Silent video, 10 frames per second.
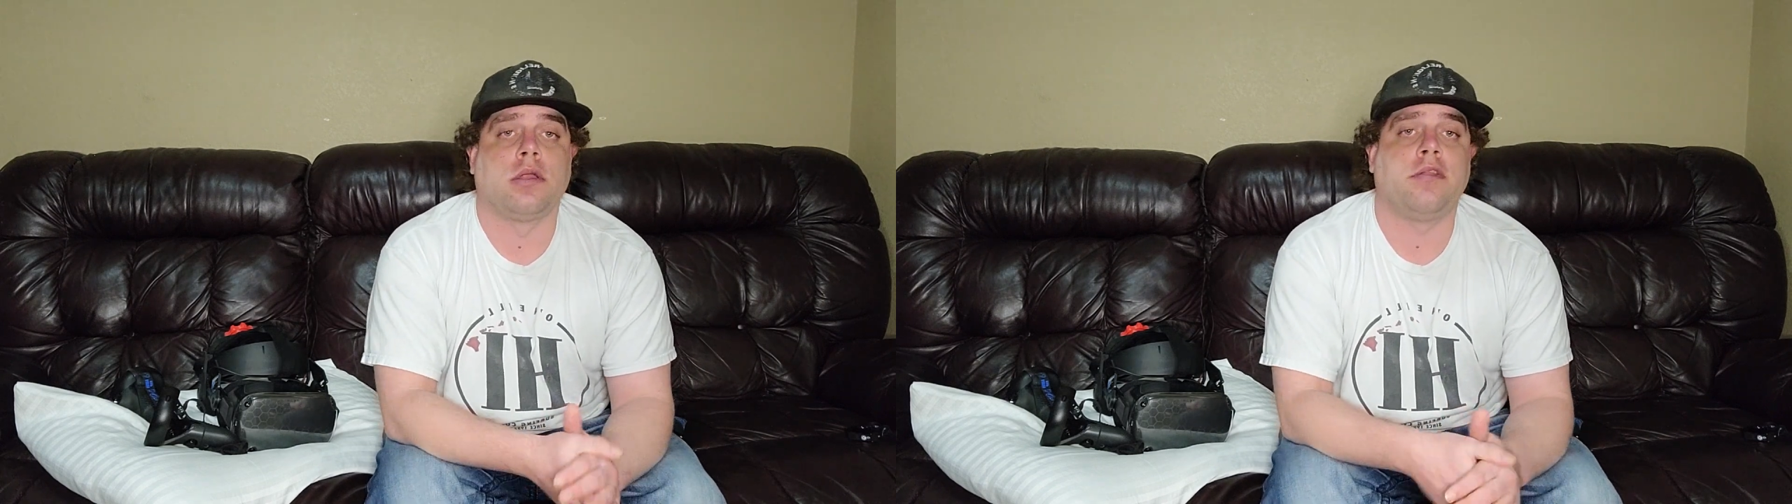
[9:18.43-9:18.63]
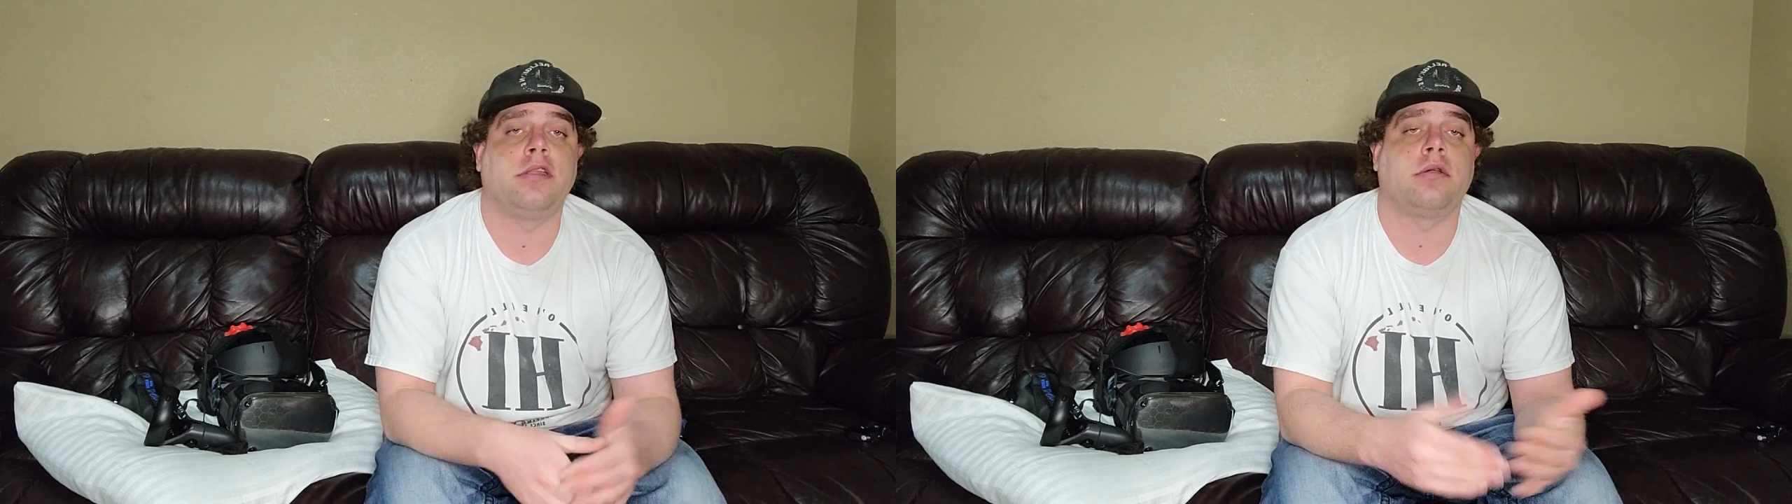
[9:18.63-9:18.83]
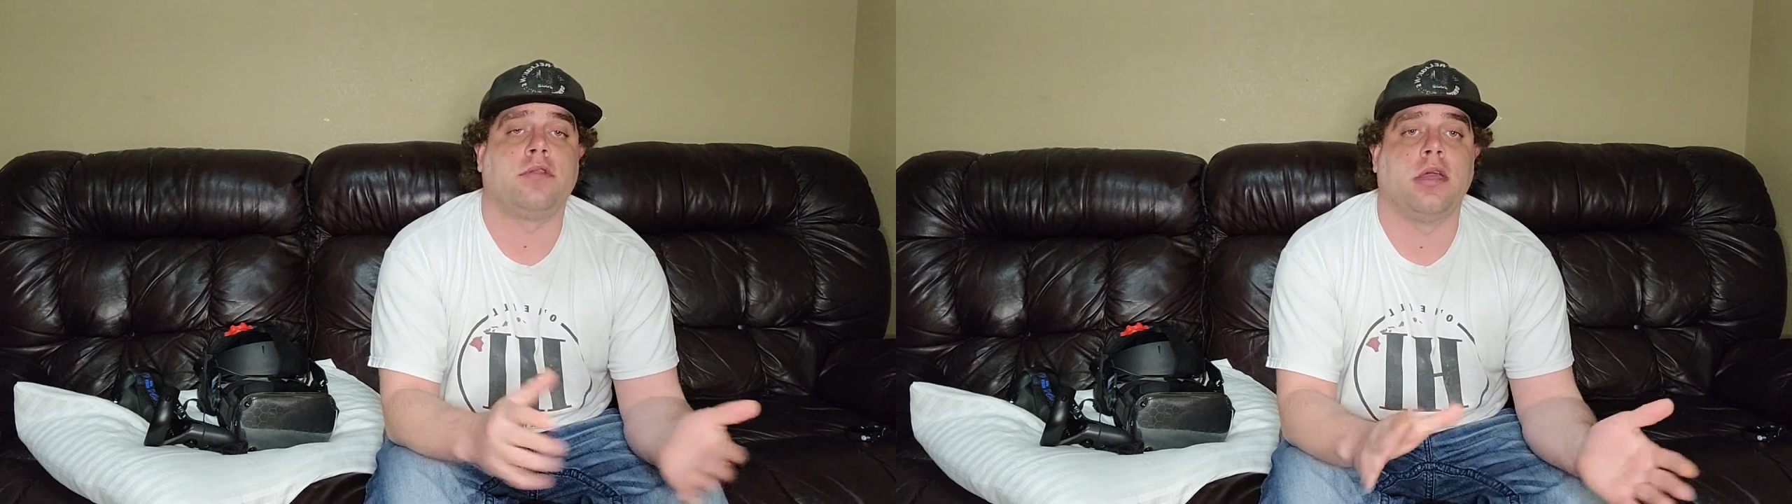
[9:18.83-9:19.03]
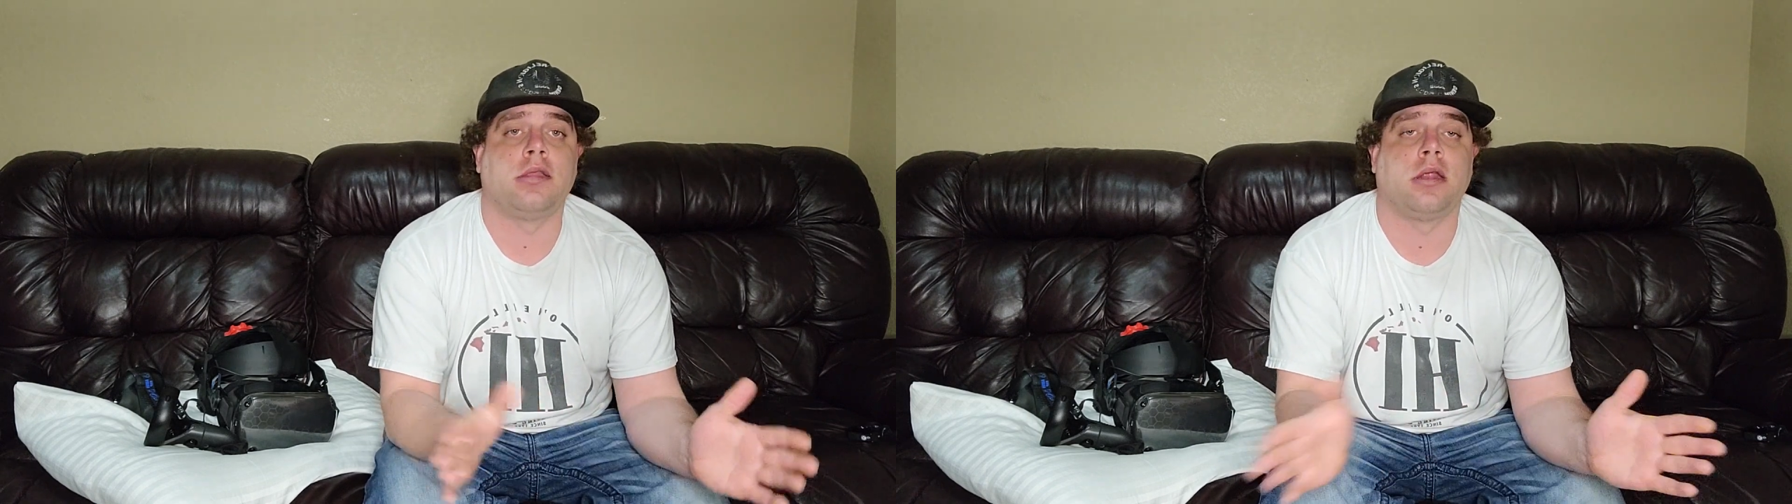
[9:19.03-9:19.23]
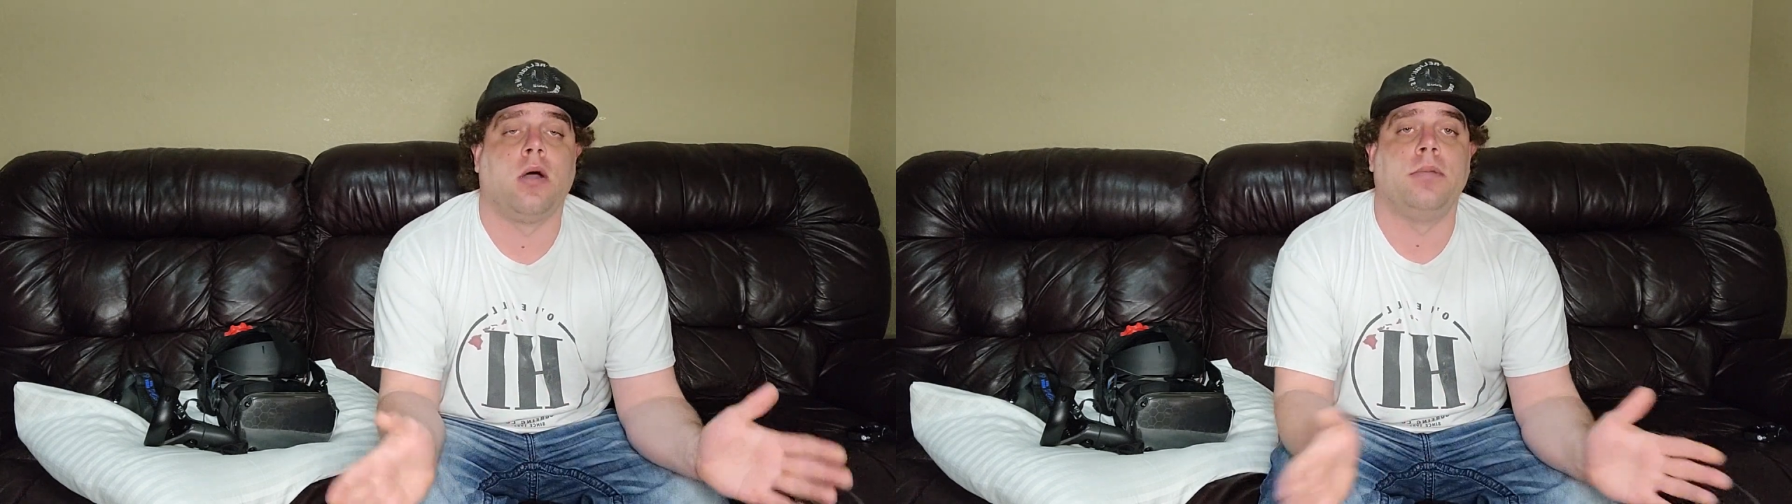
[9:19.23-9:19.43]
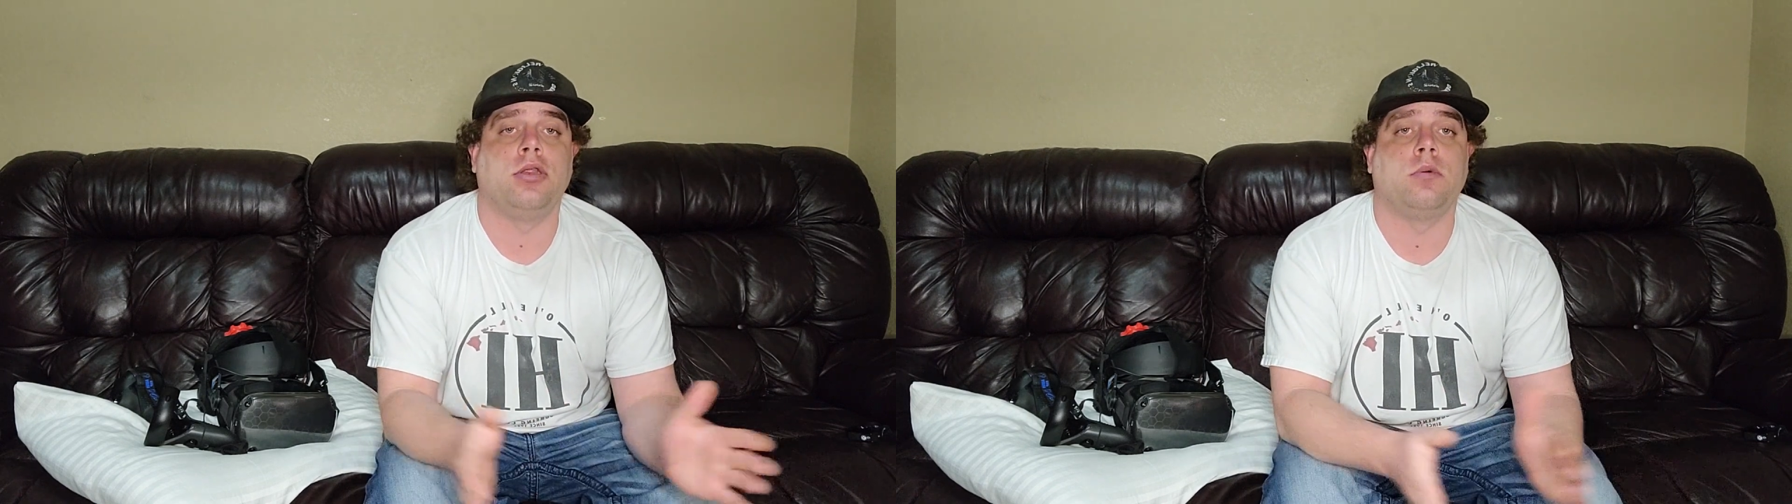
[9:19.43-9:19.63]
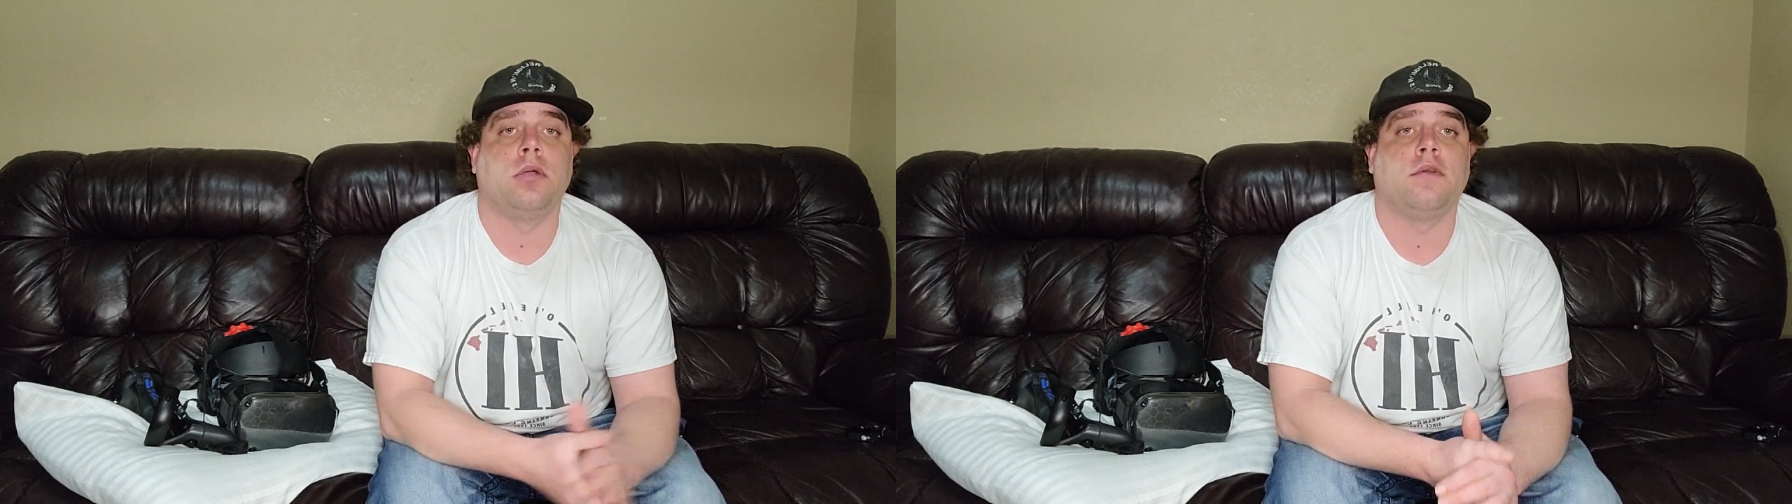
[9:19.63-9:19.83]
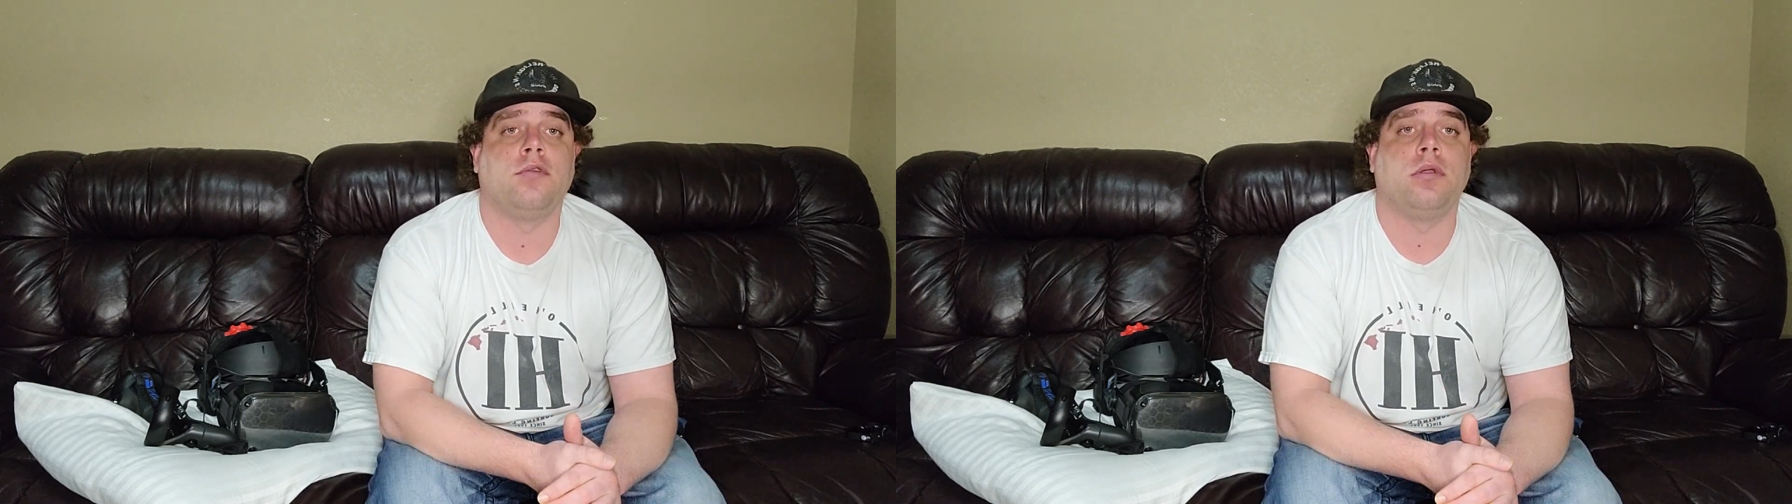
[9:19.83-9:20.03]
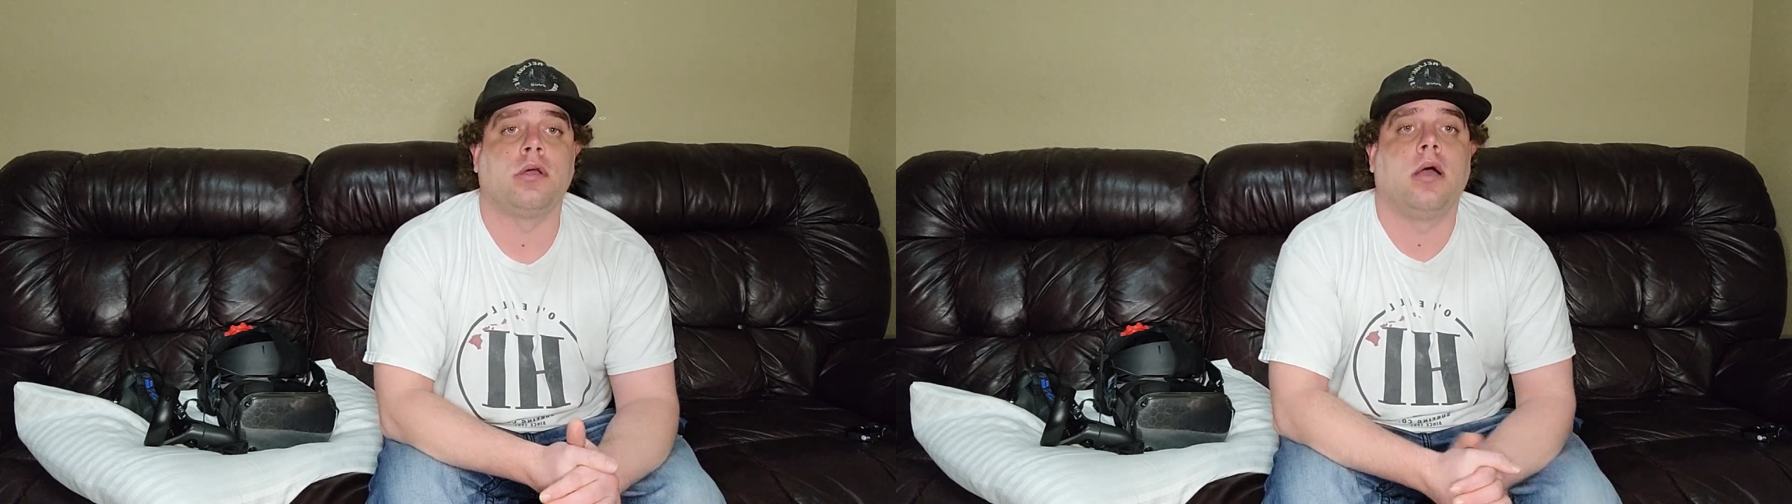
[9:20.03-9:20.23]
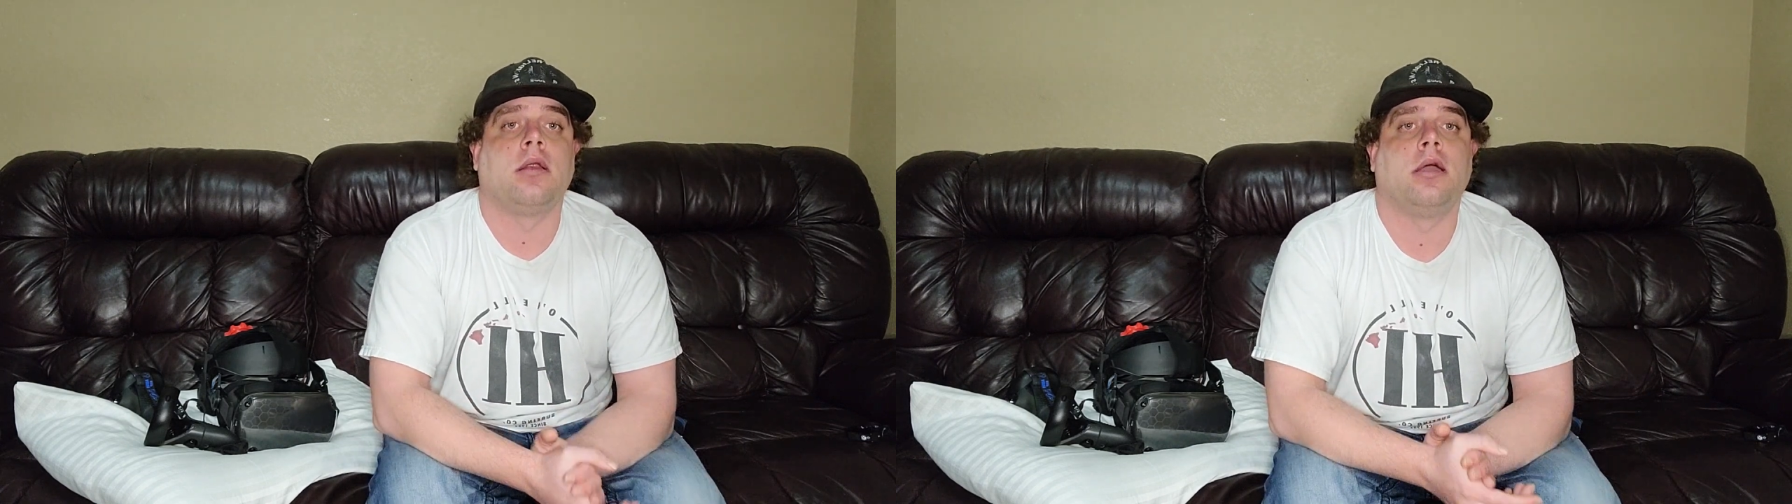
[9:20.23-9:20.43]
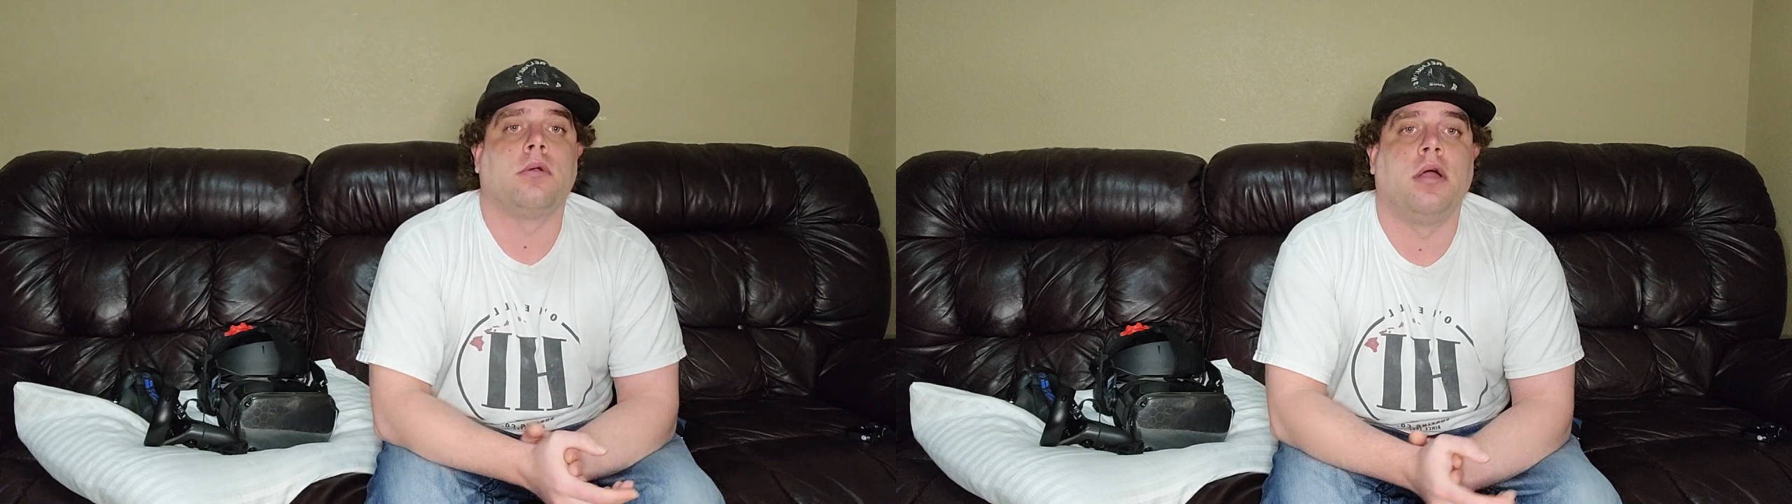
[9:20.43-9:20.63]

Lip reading: So these are things that I'll be doing reviews on later